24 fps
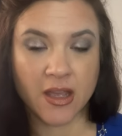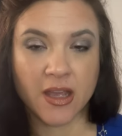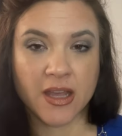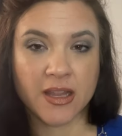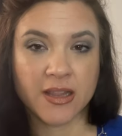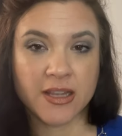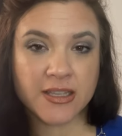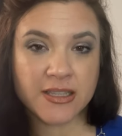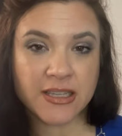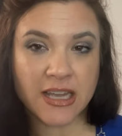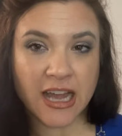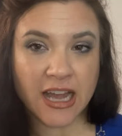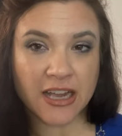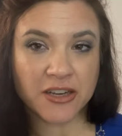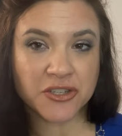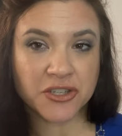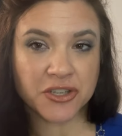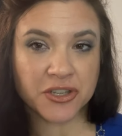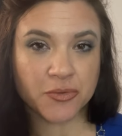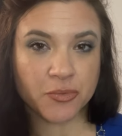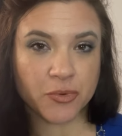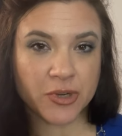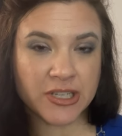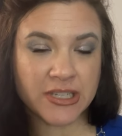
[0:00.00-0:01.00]
This
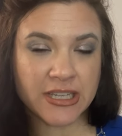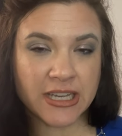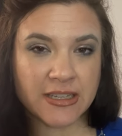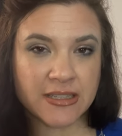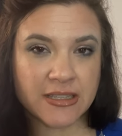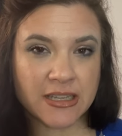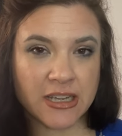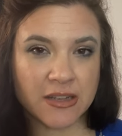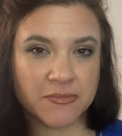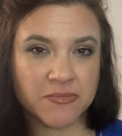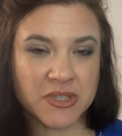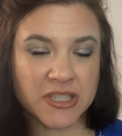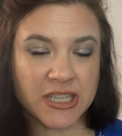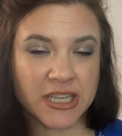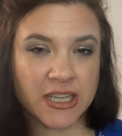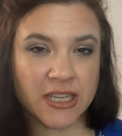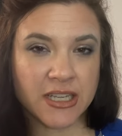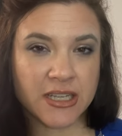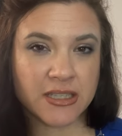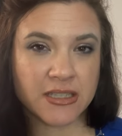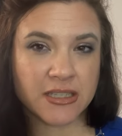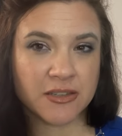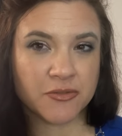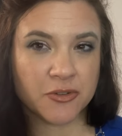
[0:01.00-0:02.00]
actually retails, I've seen it
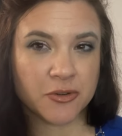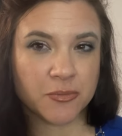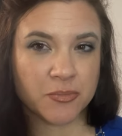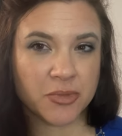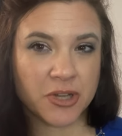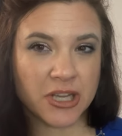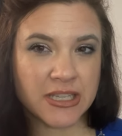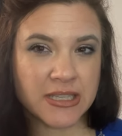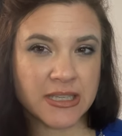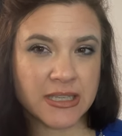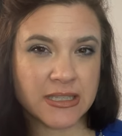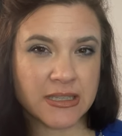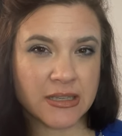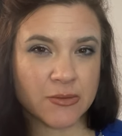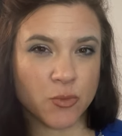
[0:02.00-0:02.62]
in different places.